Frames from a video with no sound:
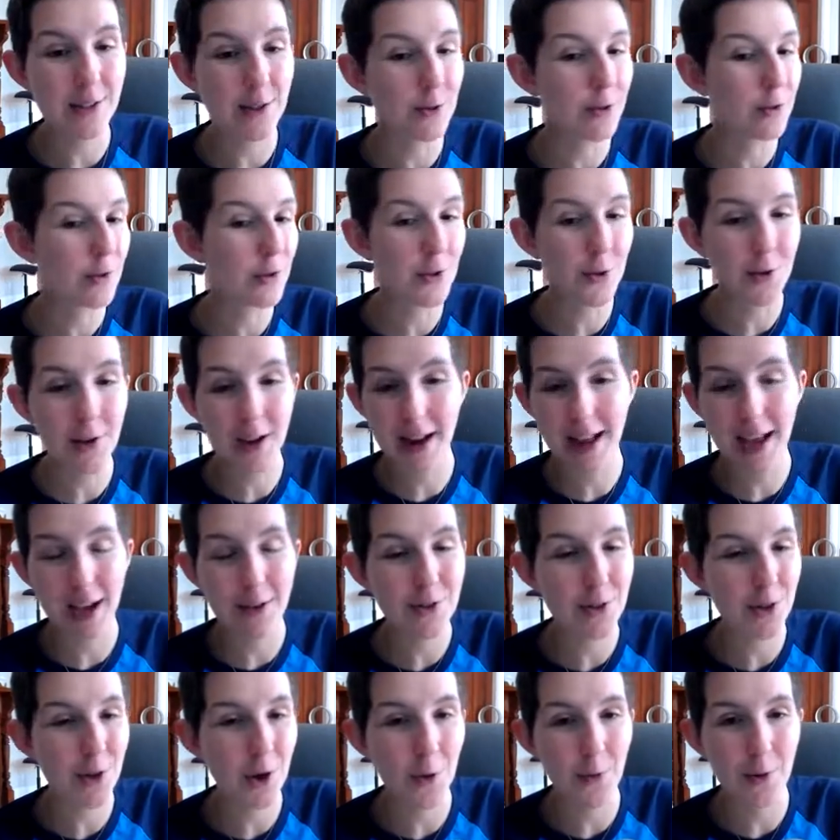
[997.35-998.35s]
you do not
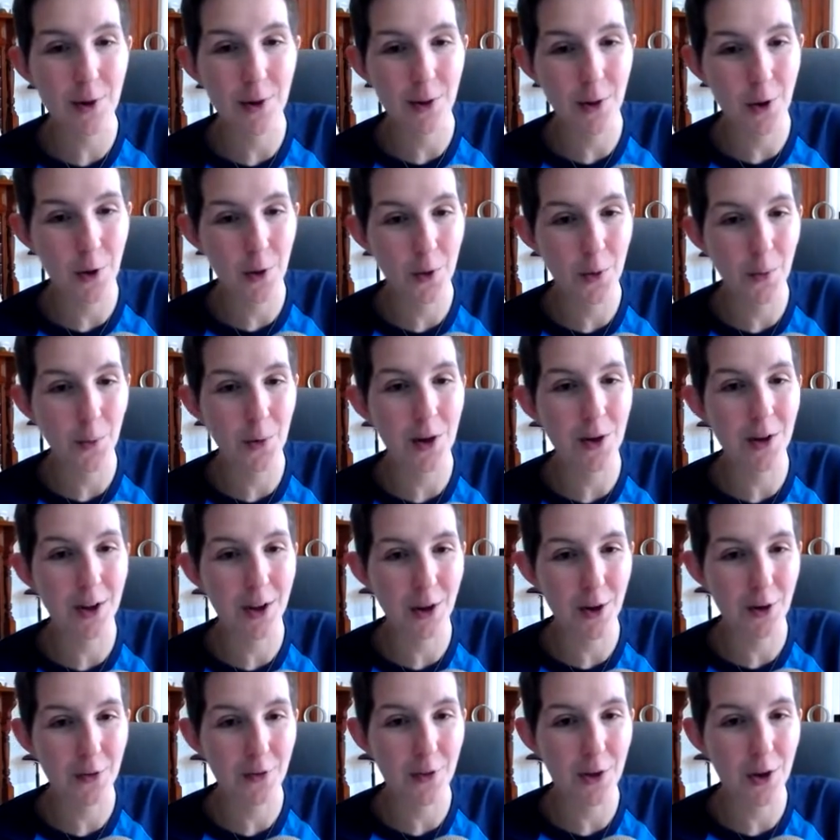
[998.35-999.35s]
have to go it alone. We are
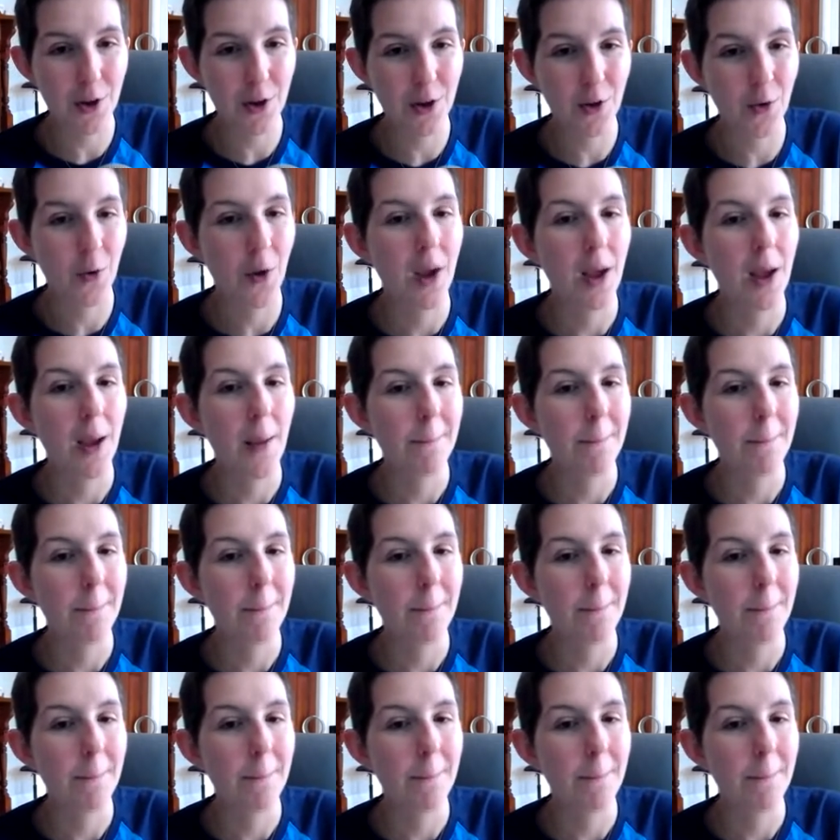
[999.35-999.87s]
here for you.